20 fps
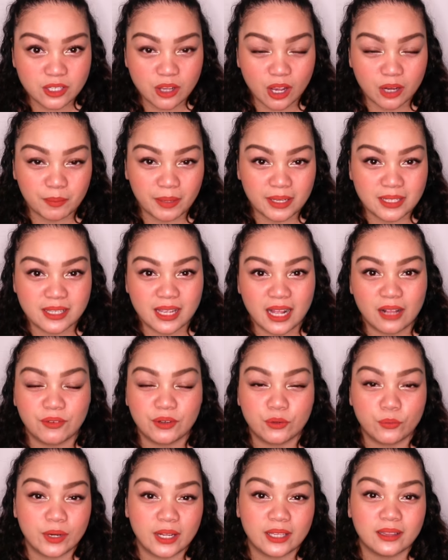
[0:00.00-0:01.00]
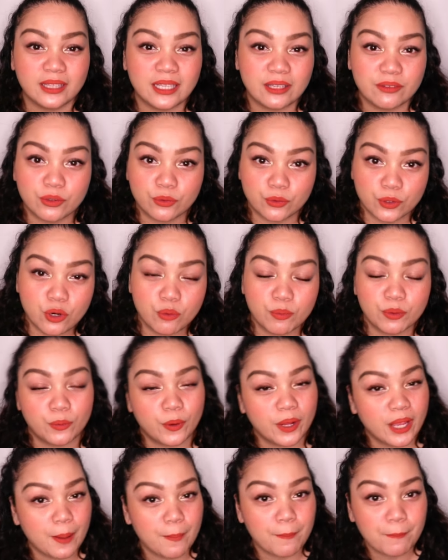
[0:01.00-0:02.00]
on myself and when I leave the room and when
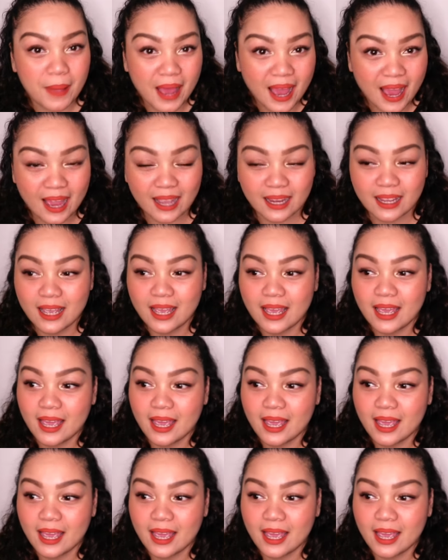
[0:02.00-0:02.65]
I come back,